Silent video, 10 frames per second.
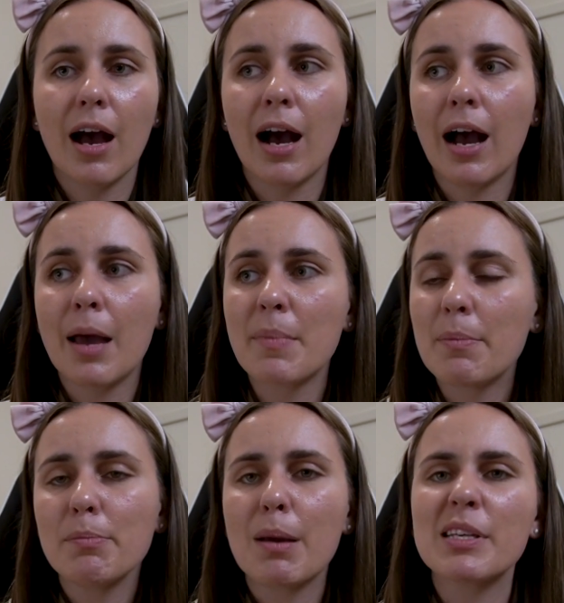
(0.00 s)
And
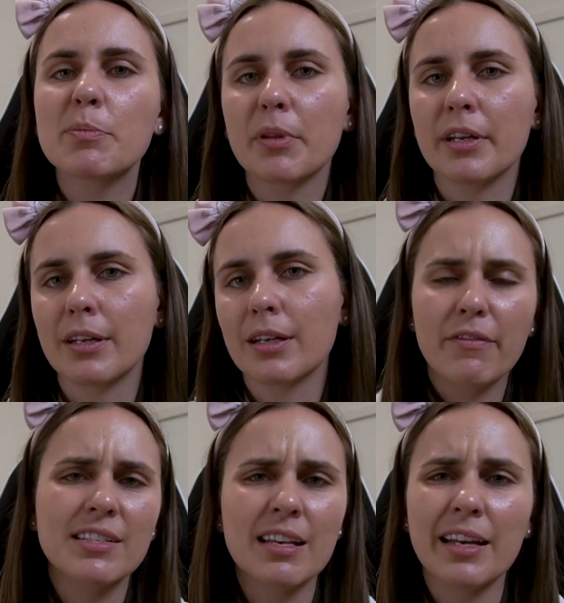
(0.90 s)
maybe split it. If
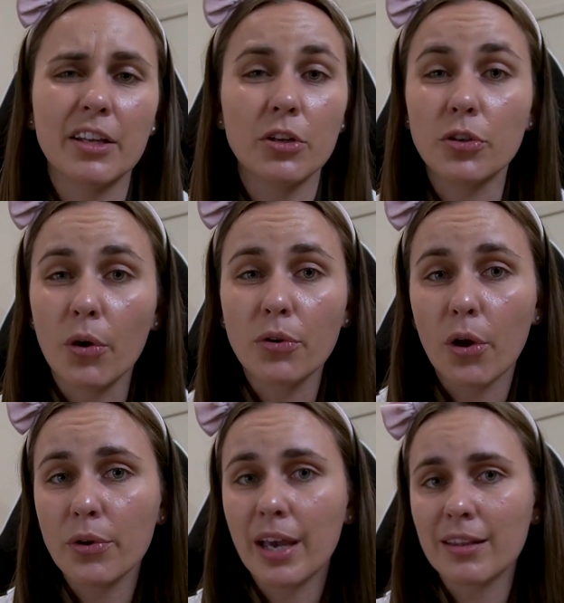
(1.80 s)
it's something that you don't
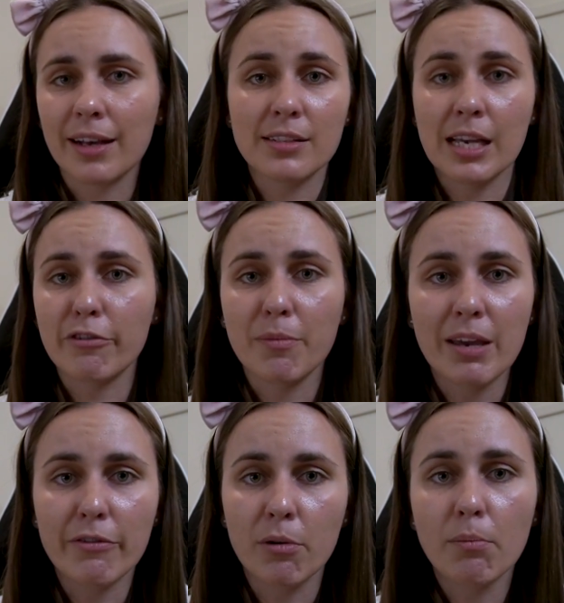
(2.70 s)
know yet, like say for me
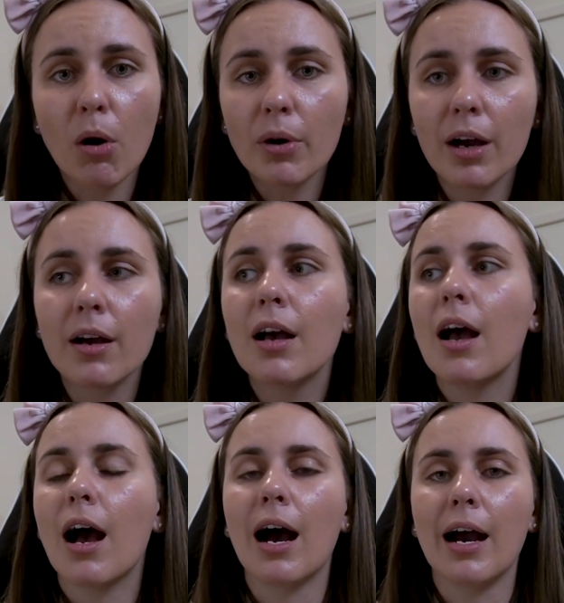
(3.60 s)
for Emolga,
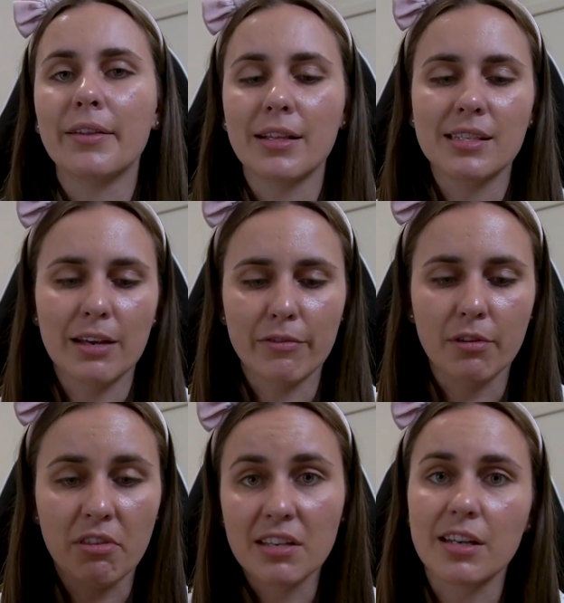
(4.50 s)
and then say for the
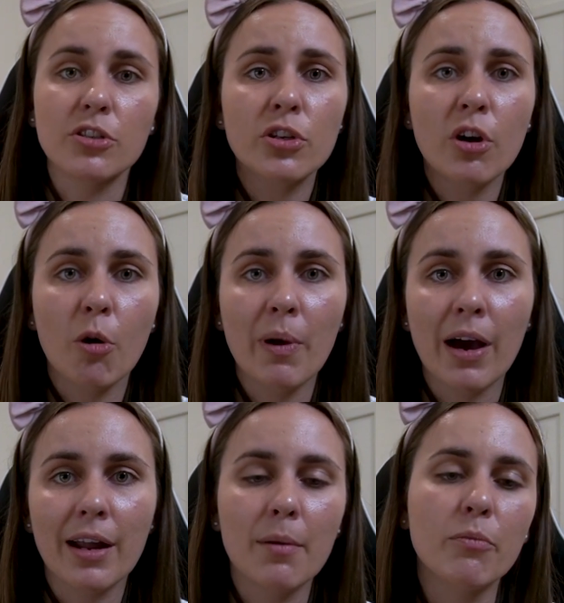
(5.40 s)
things I do know
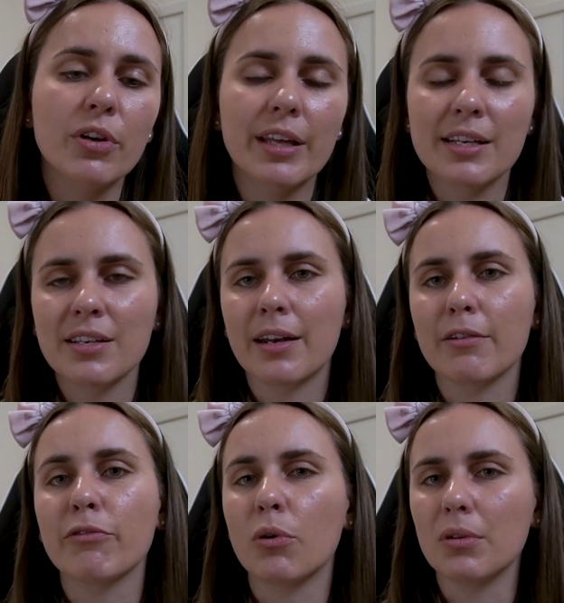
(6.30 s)
about, I'm really excited
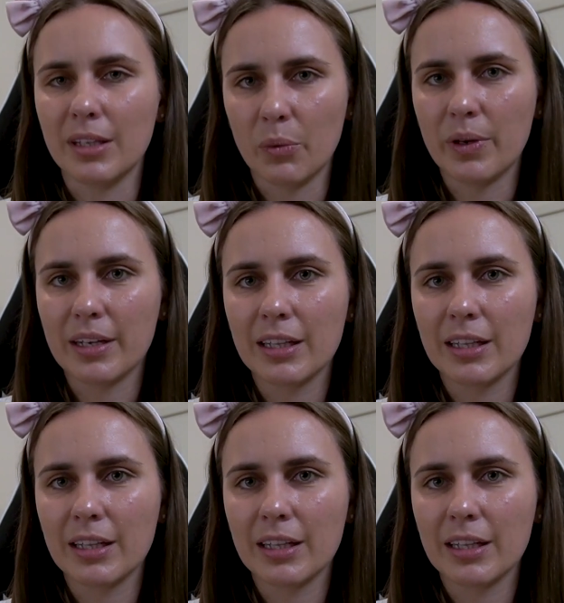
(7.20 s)
for Litwick.